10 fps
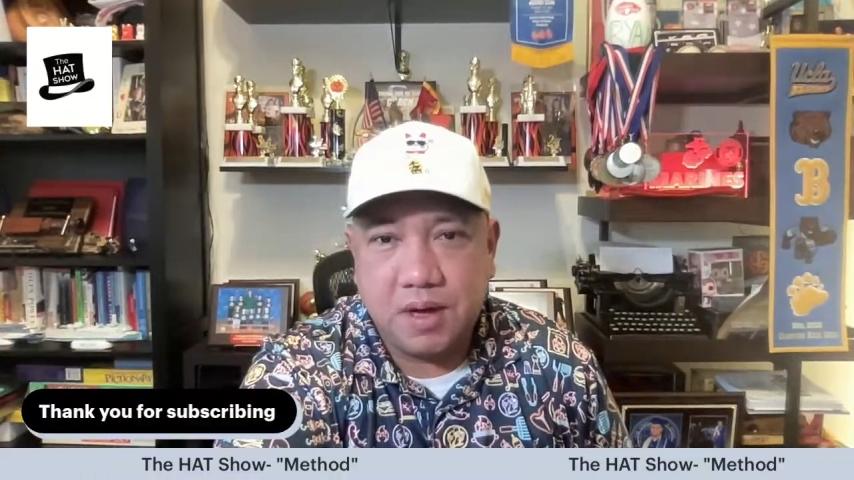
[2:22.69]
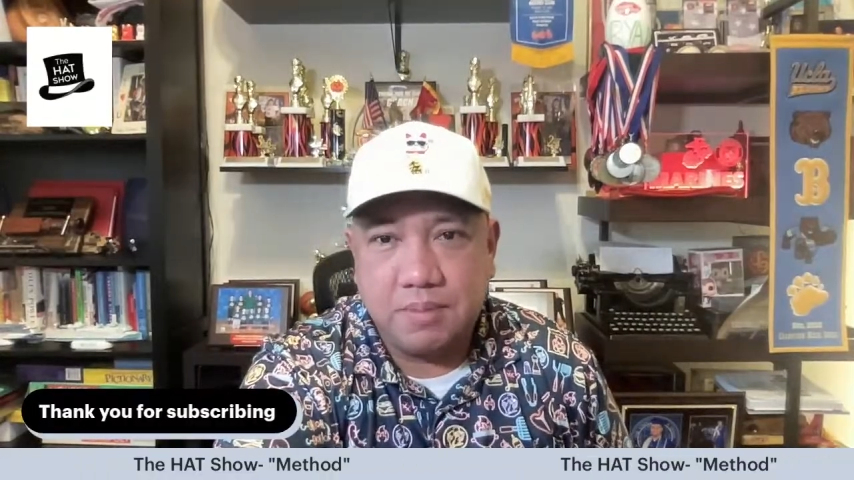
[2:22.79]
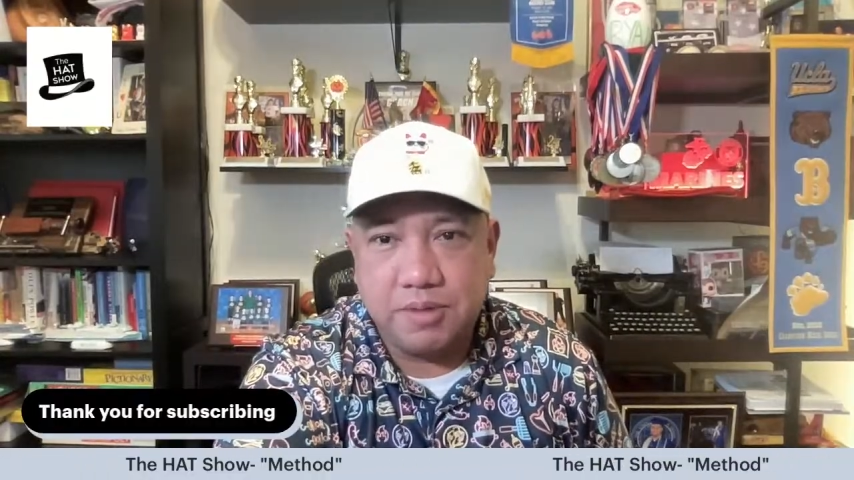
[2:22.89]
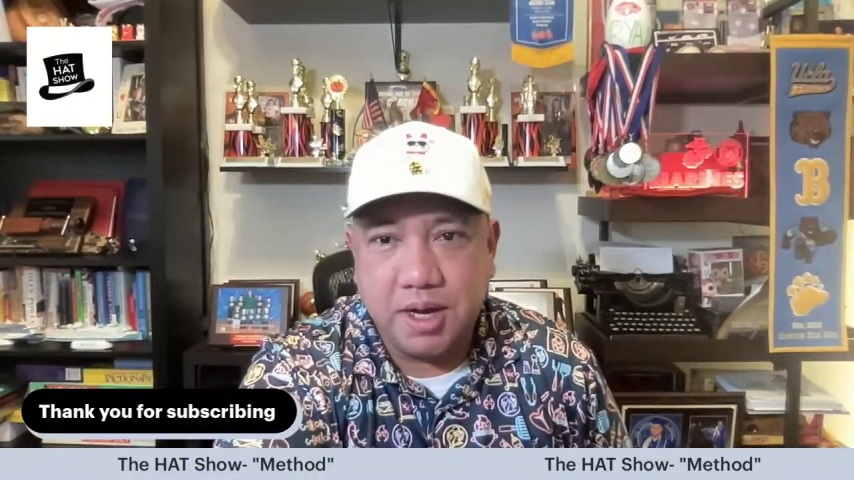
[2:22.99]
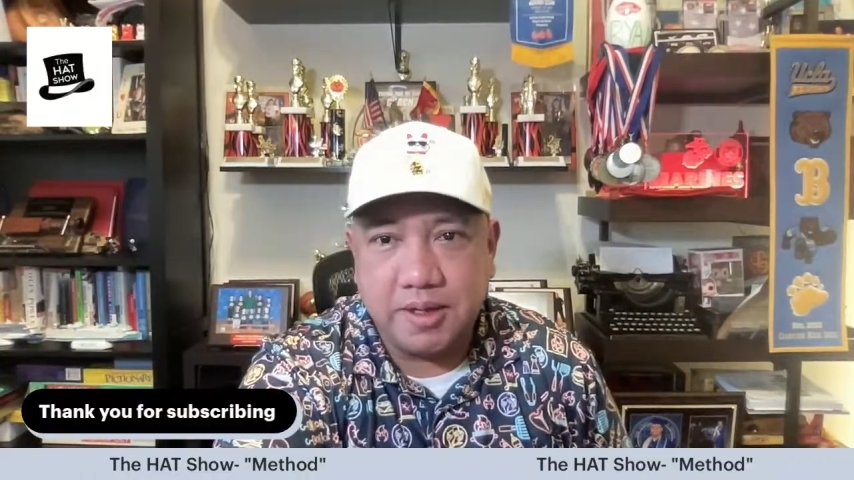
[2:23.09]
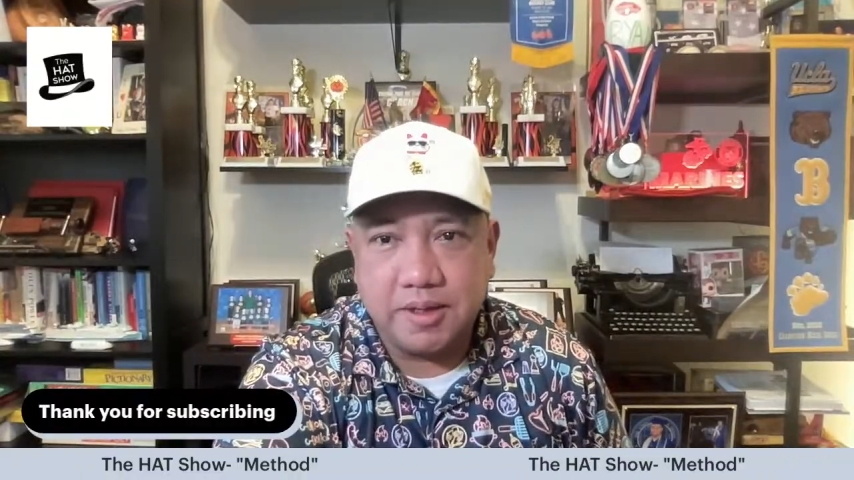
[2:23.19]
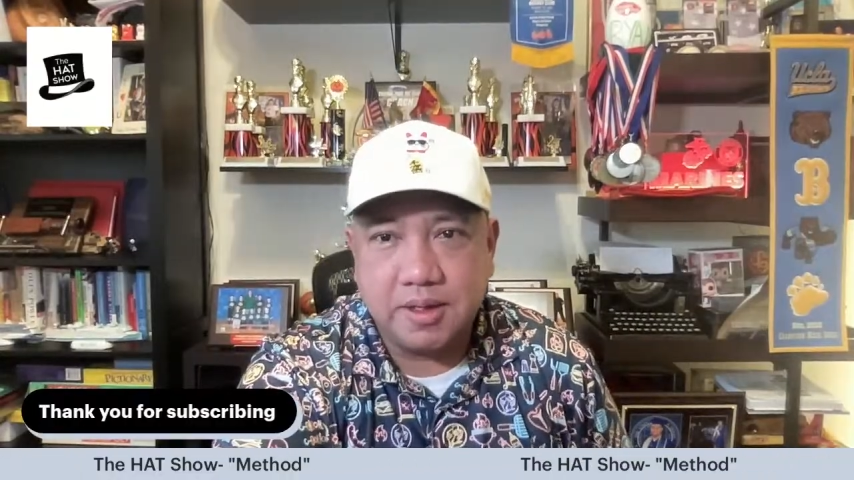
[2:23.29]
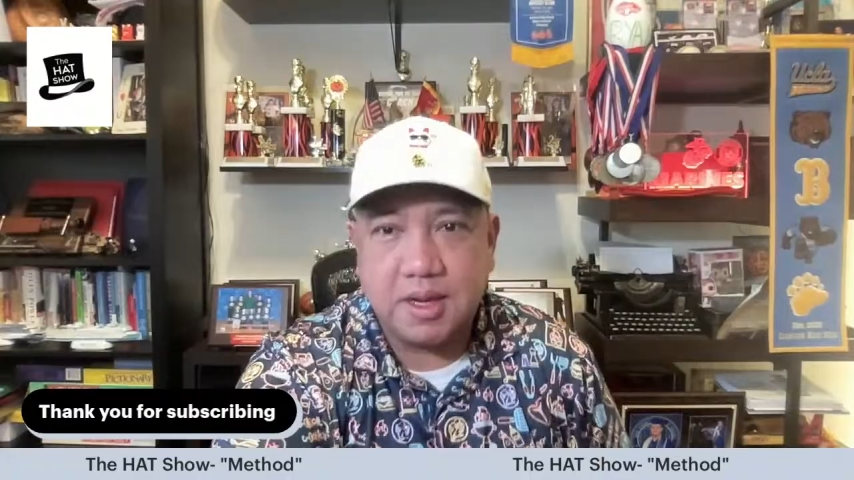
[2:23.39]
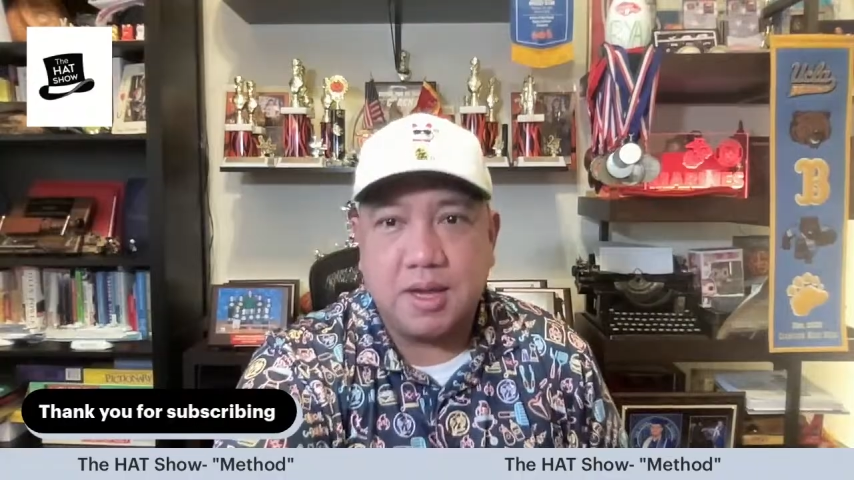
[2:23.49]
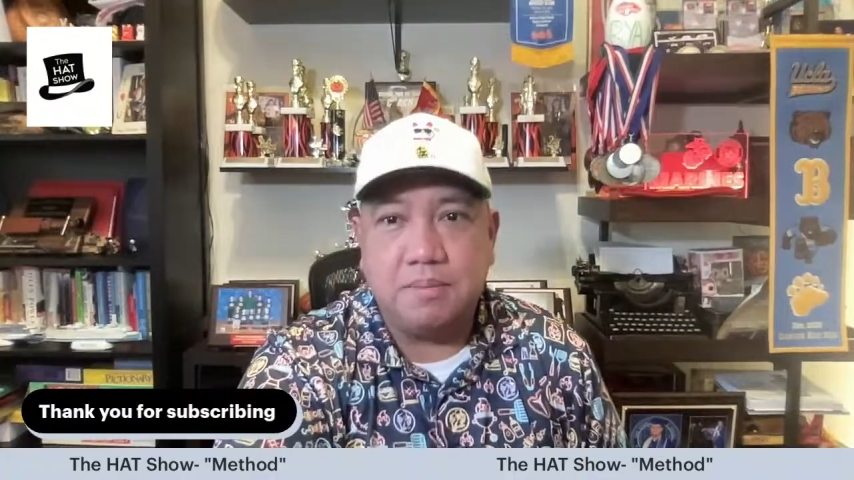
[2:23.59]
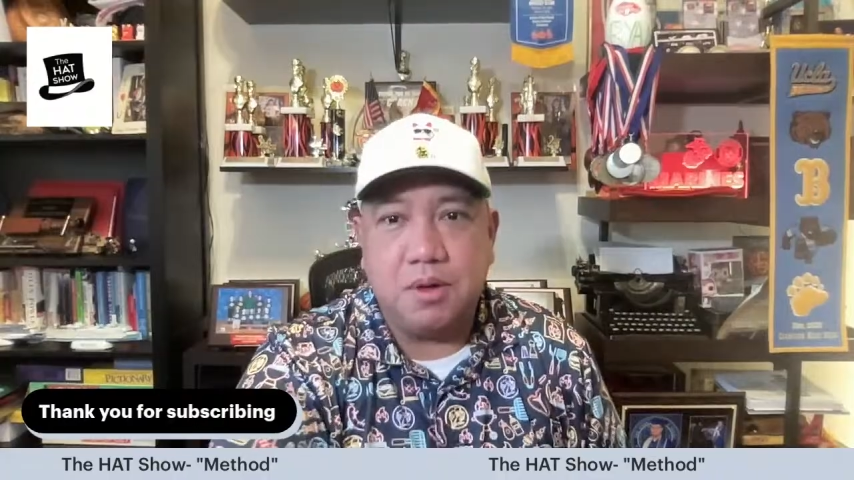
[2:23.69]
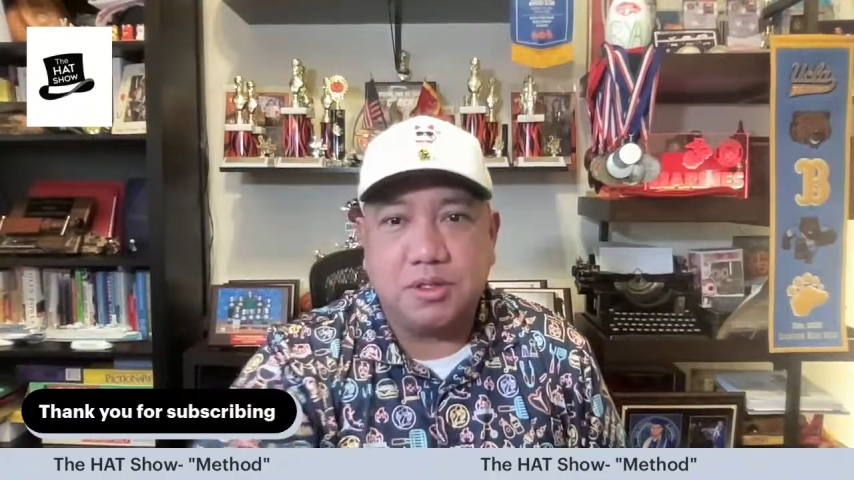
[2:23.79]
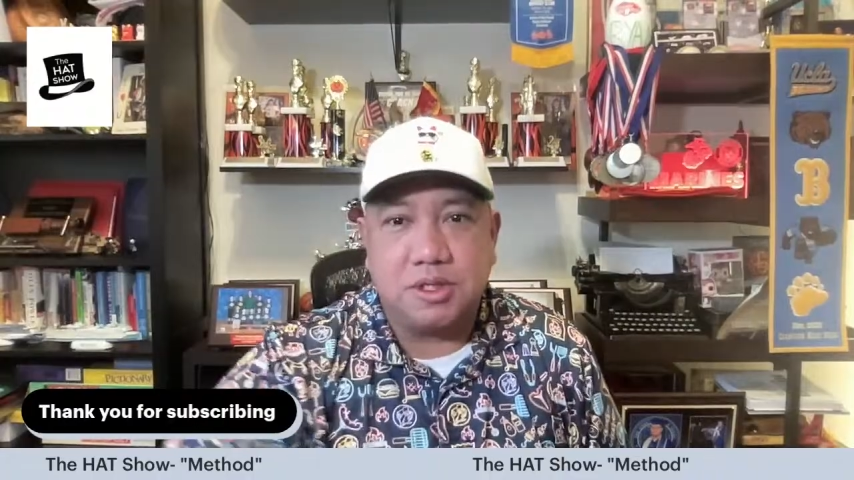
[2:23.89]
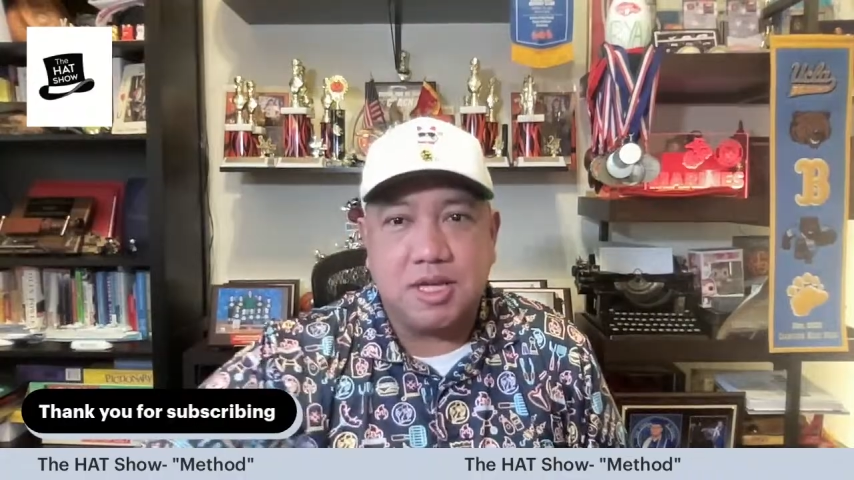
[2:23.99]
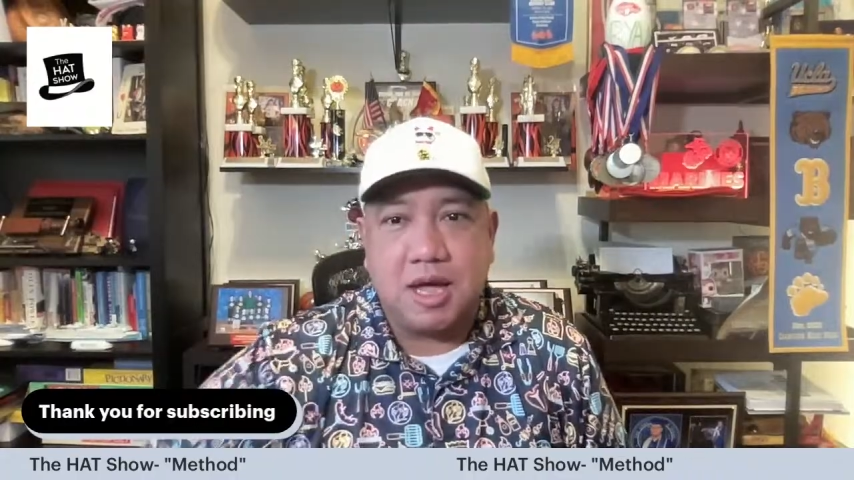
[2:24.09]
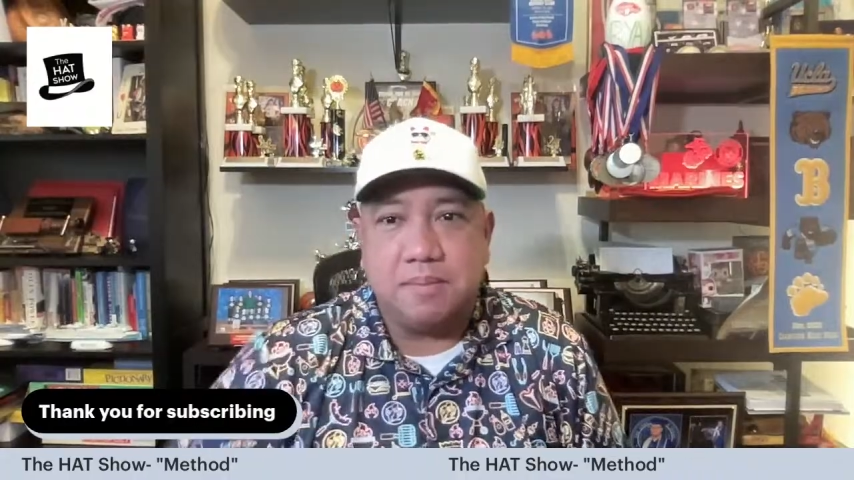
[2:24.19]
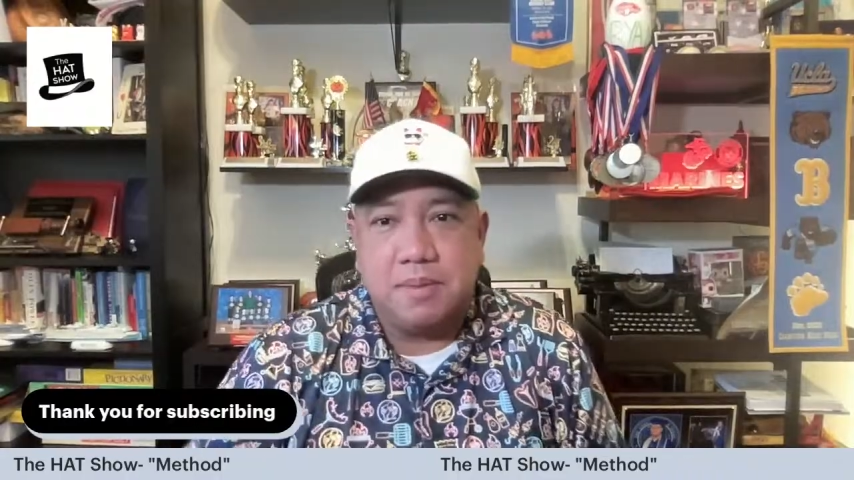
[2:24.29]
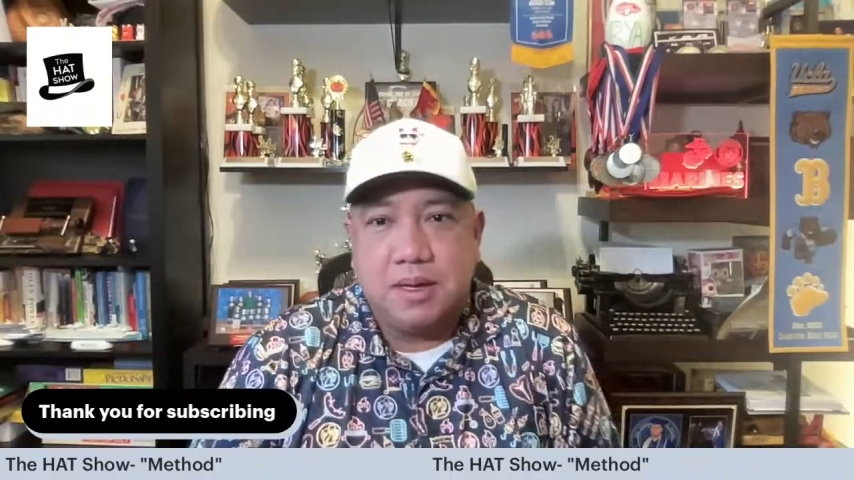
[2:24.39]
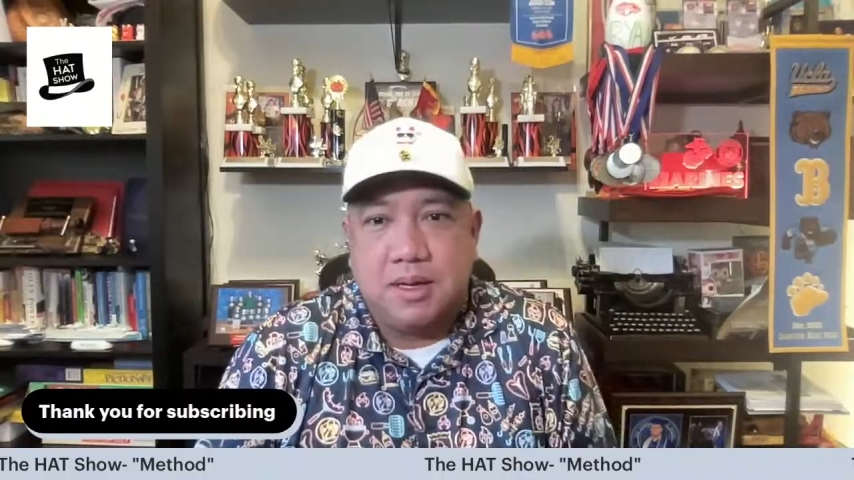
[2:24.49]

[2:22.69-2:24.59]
I'm done. And most of the time,